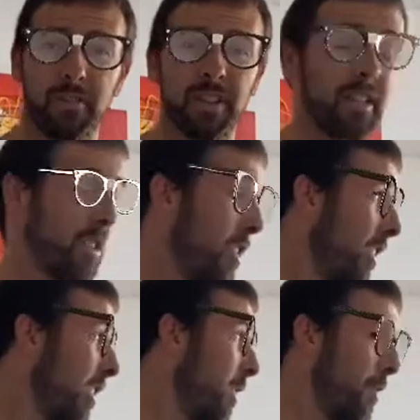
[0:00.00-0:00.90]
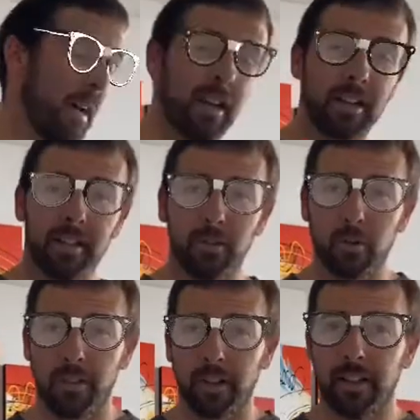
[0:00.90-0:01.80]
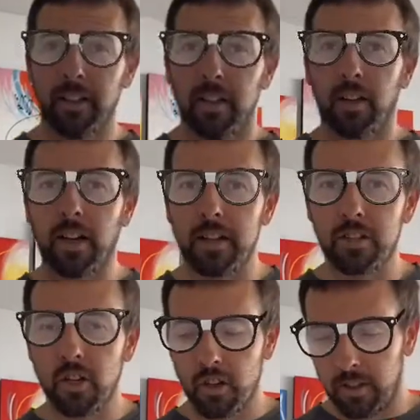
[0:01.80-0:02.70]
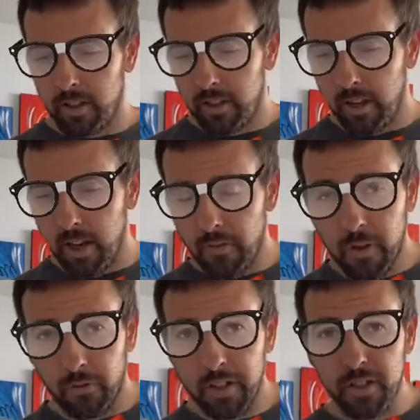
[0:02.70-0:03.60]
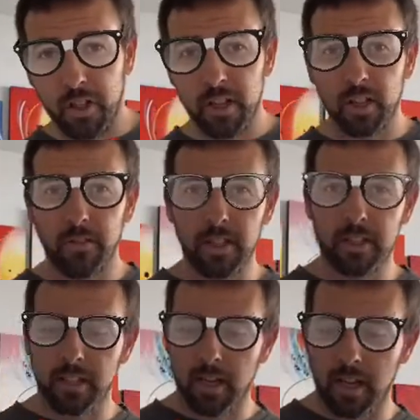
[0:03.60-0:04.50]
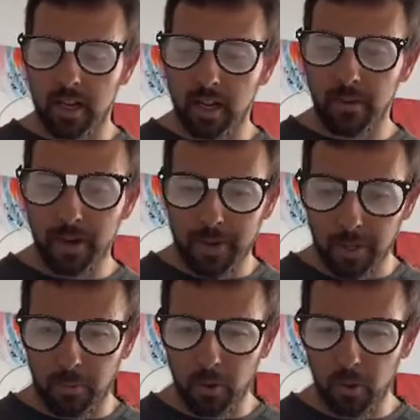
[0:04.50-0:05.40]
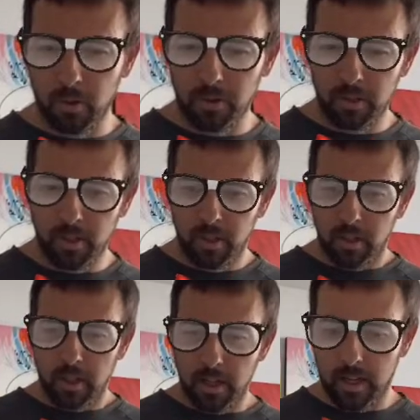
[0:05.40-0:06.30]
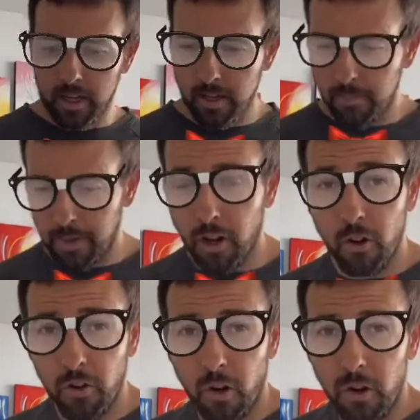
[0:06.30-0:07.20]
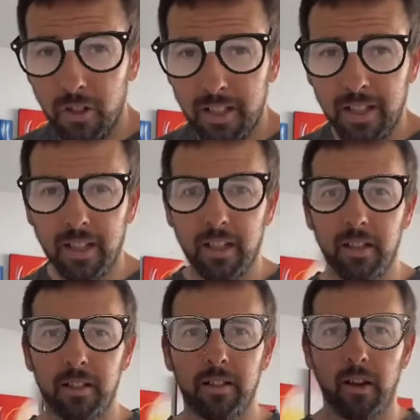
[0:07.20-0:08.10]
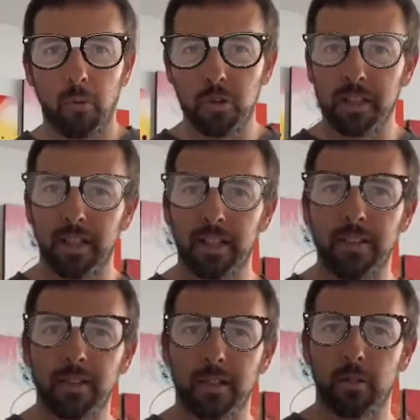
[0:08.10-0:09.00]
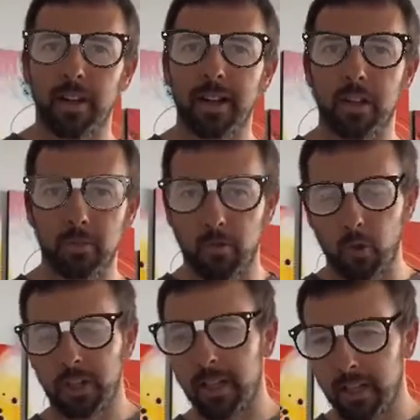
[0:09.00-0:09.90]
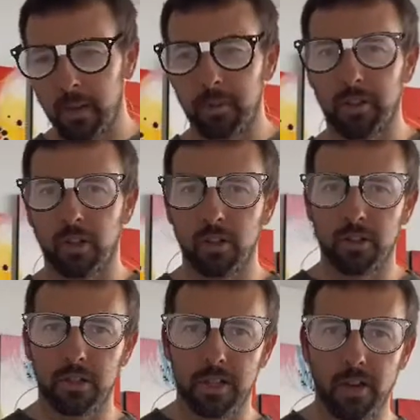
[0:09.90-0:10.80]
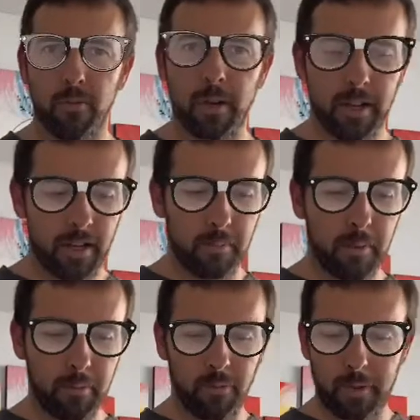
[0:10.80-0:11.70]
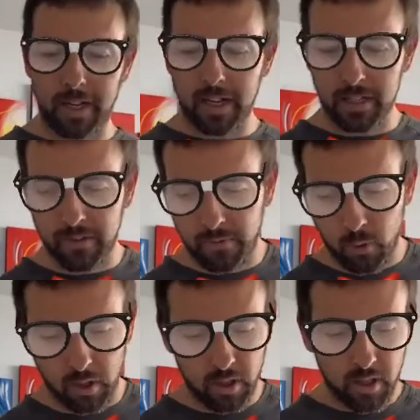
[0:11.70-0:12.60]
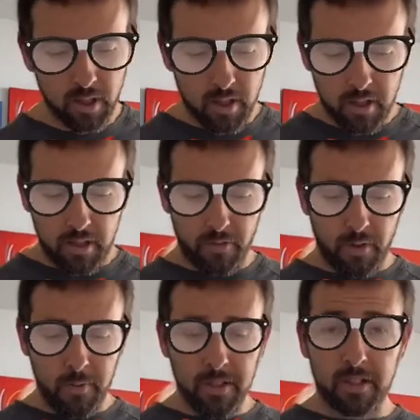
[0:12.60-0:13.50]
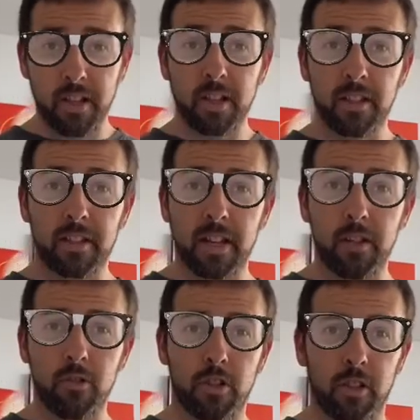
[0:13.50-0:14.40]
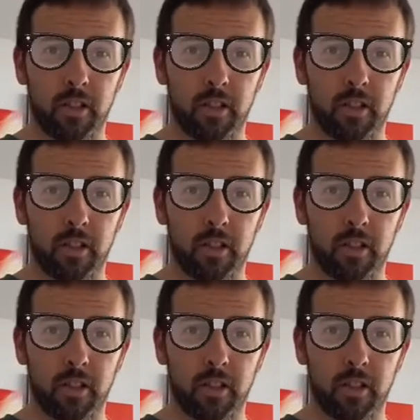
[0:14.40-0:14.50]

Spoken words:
It's not, but hey, whatever. Alright, so if you've read the title of this, we're going to make a poodle. But not only, I was going to leave this till later because we've already done a couple of dogs and stuff, but hey, people have been asking for the famous suck the tail trick.